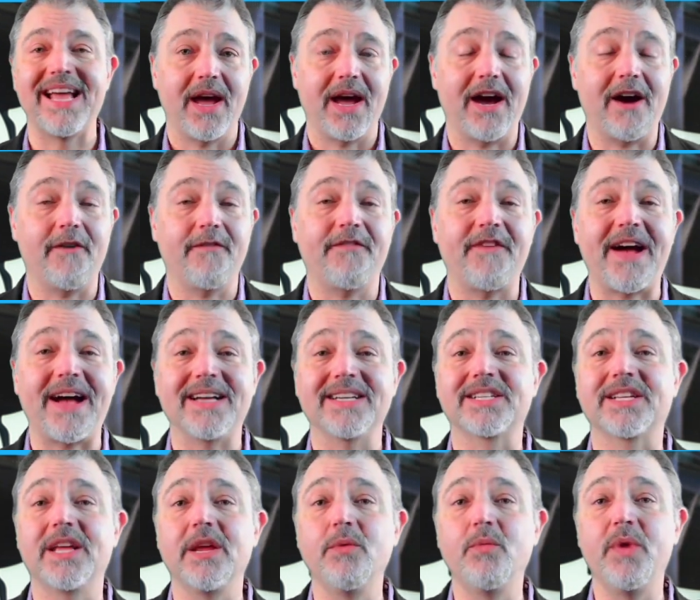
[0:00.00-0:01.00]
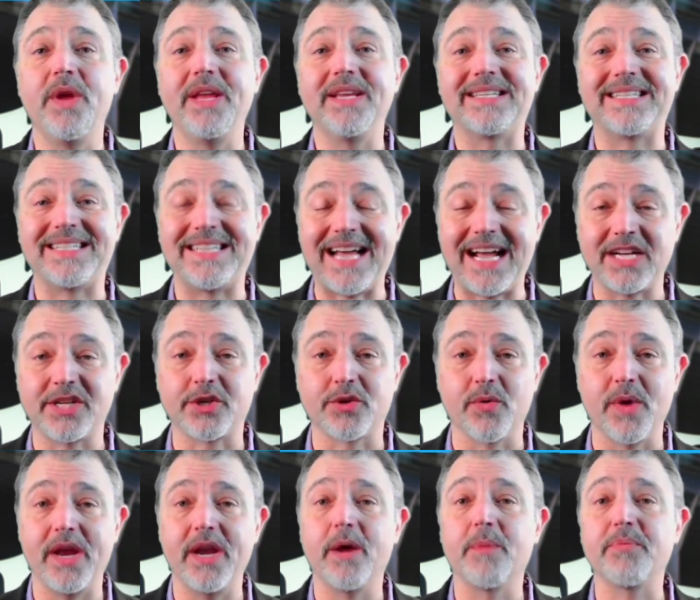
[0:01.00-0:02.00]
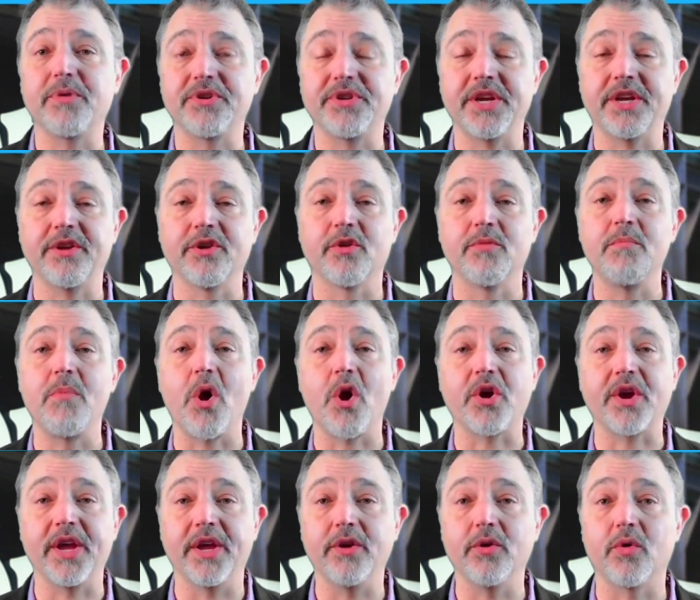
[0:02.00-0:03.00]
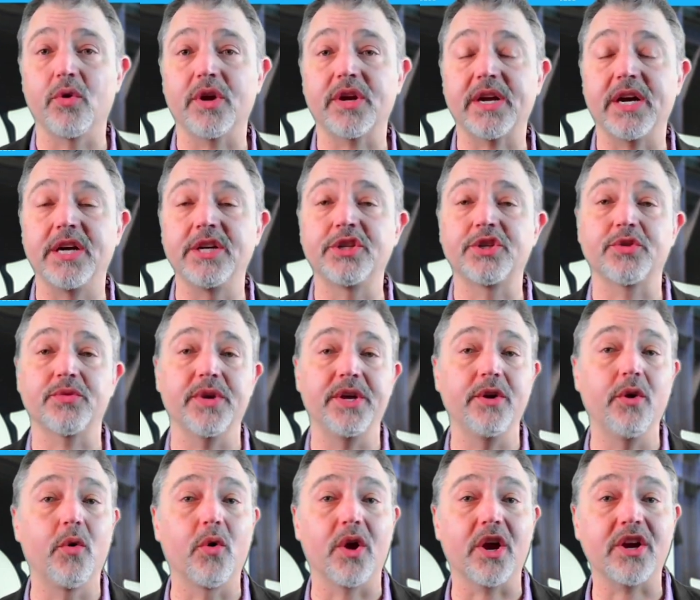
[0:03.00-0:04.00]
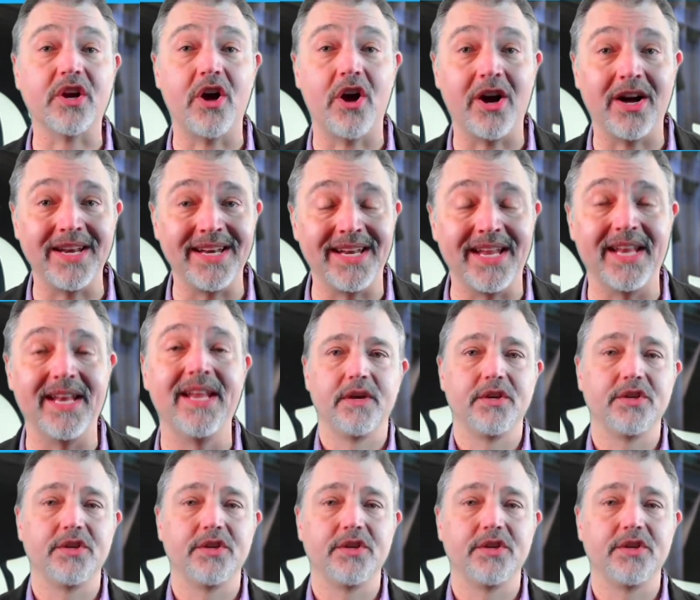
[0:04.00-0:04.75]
How fast can we saturate a particular market or a country or a continent?